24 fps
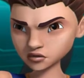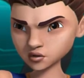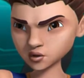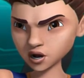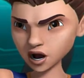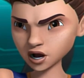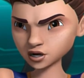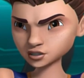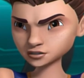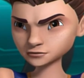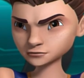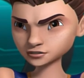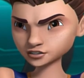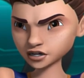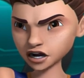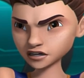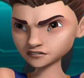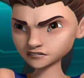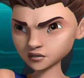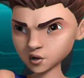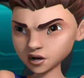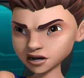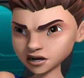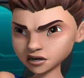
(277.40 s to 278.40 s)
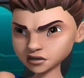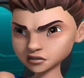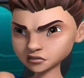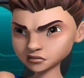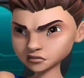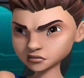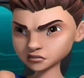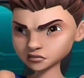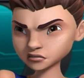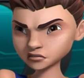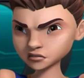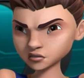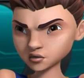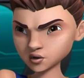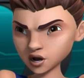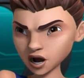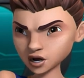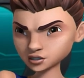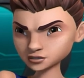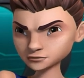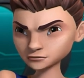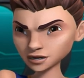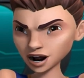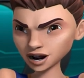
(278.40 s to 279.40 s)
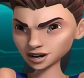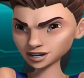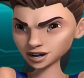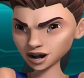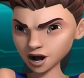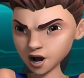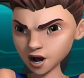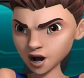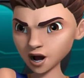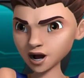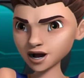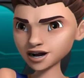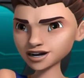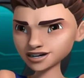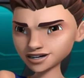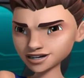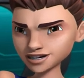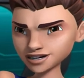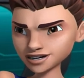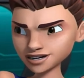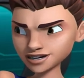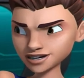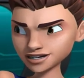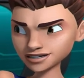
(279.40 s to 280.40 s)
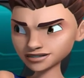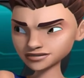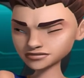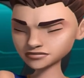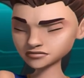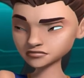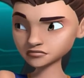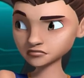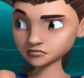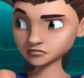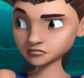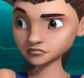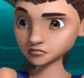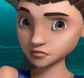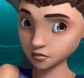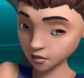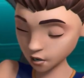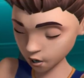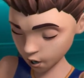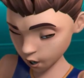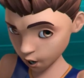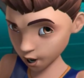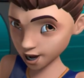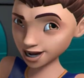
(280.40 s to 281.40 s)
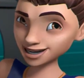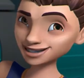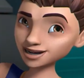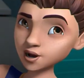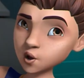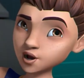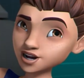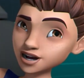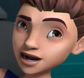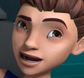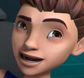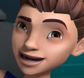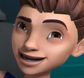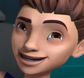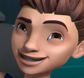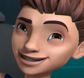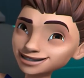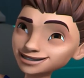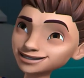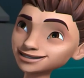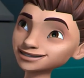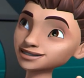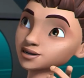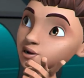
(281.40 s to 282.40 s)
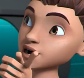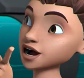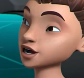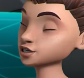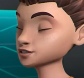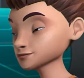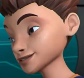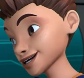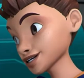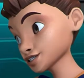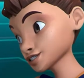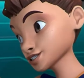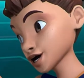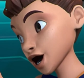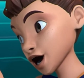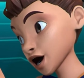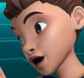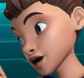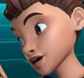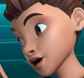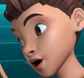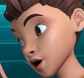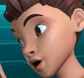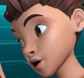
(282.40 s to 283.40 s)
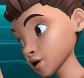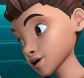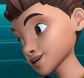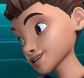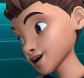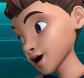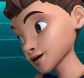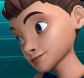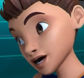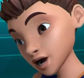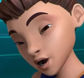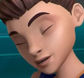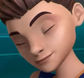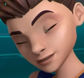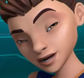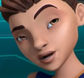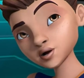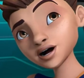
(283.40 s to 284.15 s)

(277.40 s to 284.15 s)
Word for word: Watch him, Jeffrey. Watch him like a hawk. Or in your case, watch him like a shark or some other